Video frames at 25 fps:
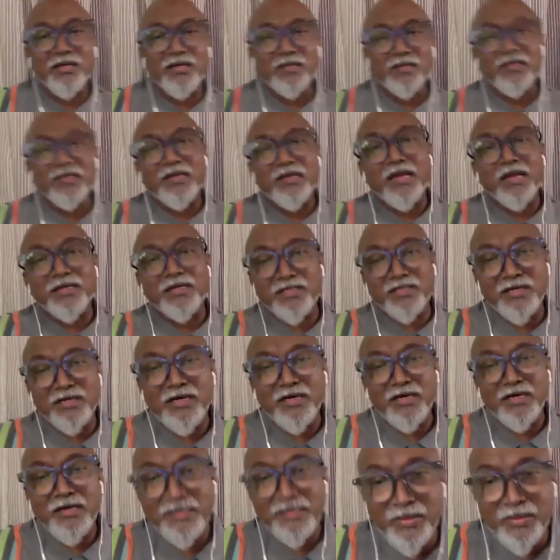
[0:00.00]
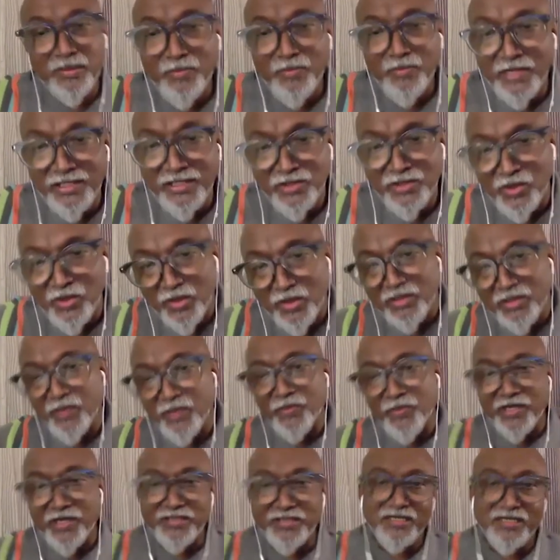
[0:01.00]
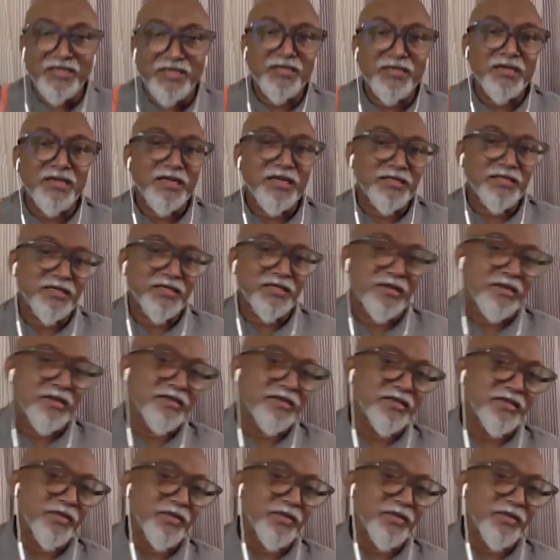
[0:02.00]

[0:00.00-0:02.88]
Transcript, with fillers: the nationalism is not the present nationalism,